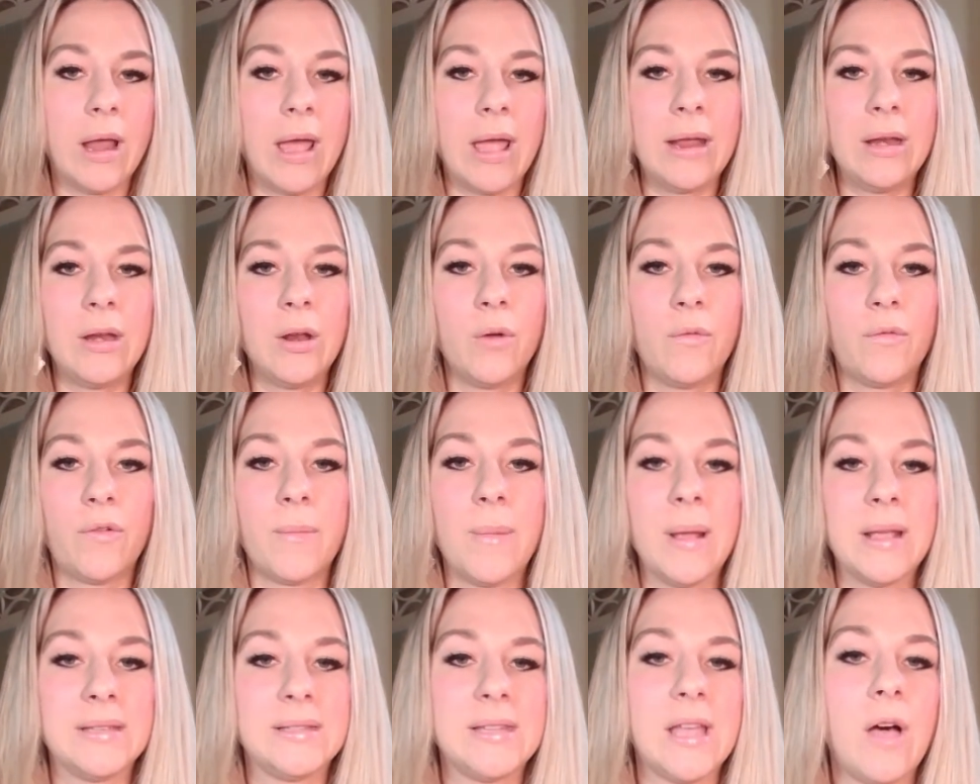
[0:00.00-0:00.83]
I know for
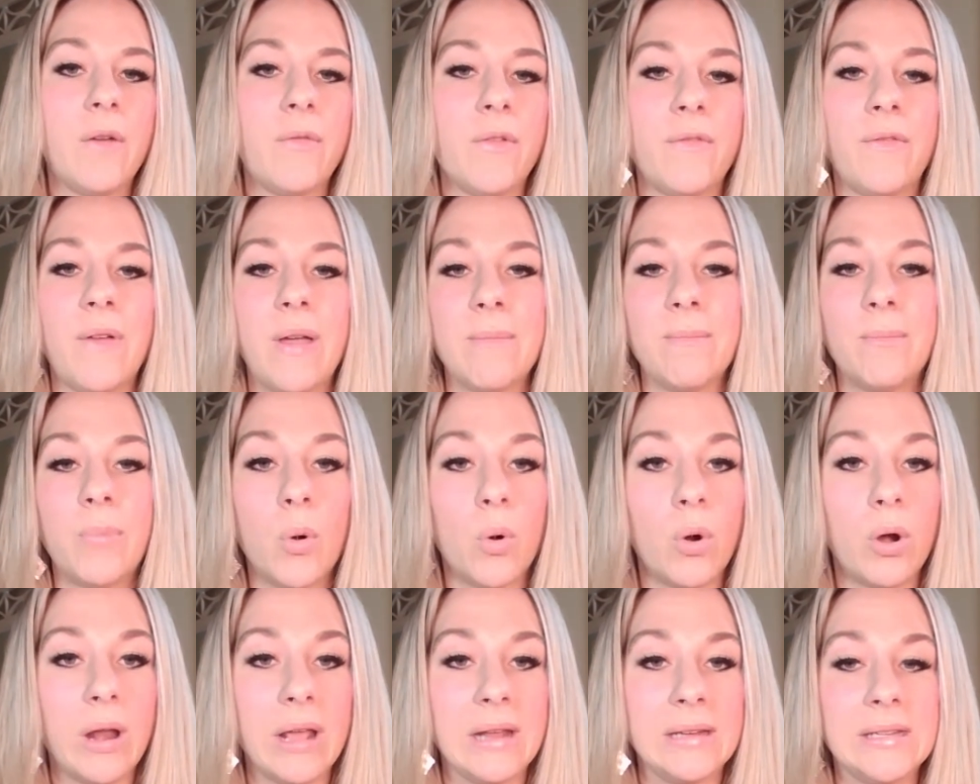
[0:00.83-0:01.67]
myself, if I'm
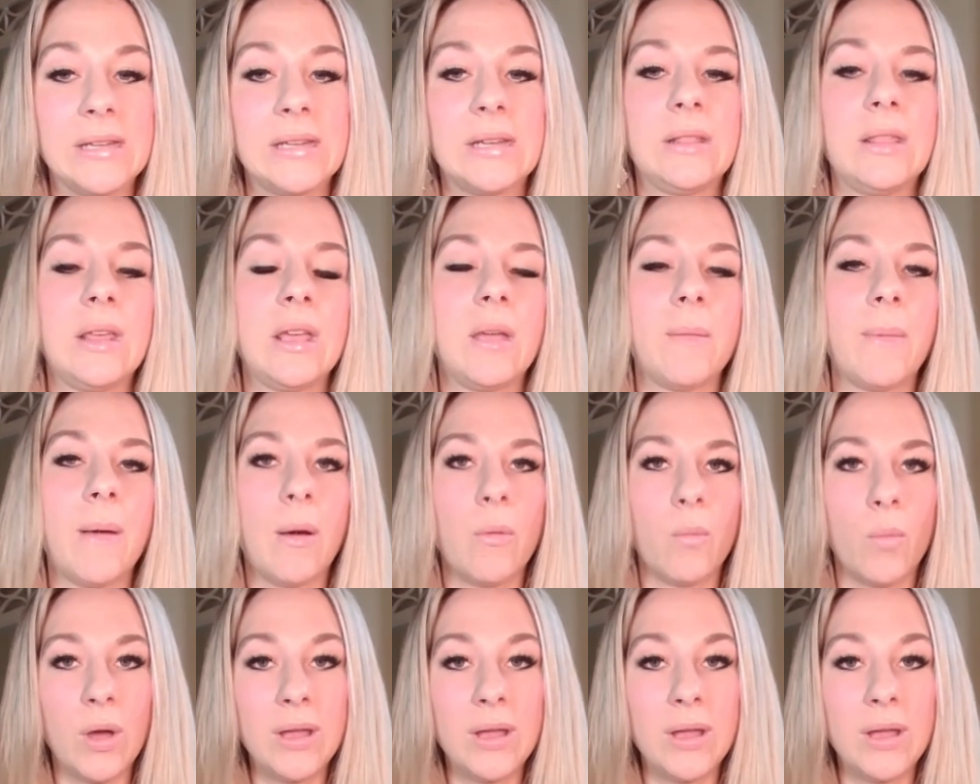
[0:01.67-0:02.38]
bored, I tend to think about